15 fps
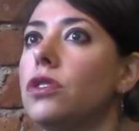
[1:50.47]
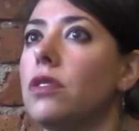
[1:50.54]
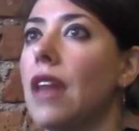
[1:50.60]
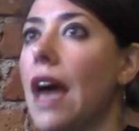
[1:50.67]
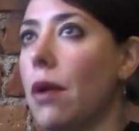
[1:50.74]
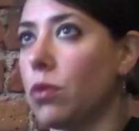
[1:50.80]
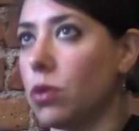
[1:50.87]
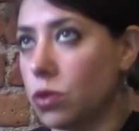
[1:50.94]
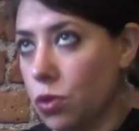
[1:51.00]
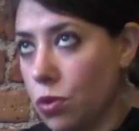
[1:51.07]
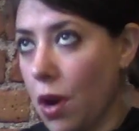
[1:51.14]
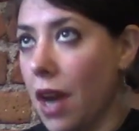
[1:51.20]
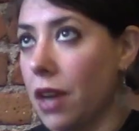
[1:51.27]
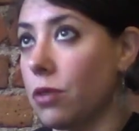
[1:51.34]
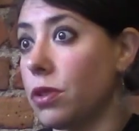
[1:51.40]
that will
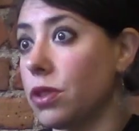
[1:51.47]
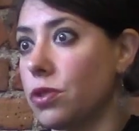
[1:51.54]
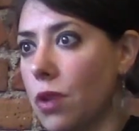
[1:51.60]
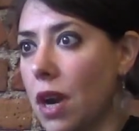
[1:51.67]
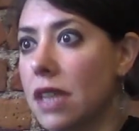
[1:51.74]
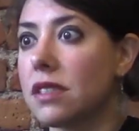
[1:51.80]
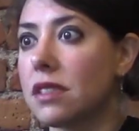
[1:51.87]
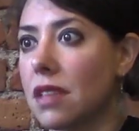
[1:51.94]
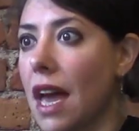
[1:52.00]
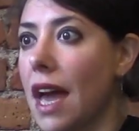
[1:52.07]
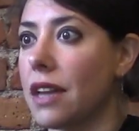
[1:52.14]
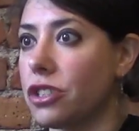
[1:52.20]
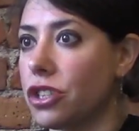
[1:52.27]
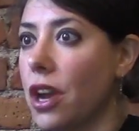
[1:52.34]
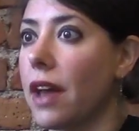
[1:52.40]
try to address
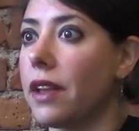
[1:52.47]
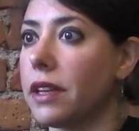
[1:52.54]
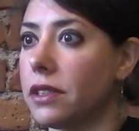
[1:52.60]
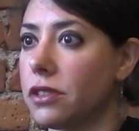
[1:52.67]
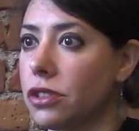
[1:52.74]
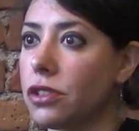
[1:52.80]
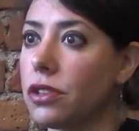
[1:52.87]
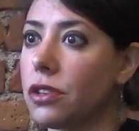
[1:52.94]
that challenge.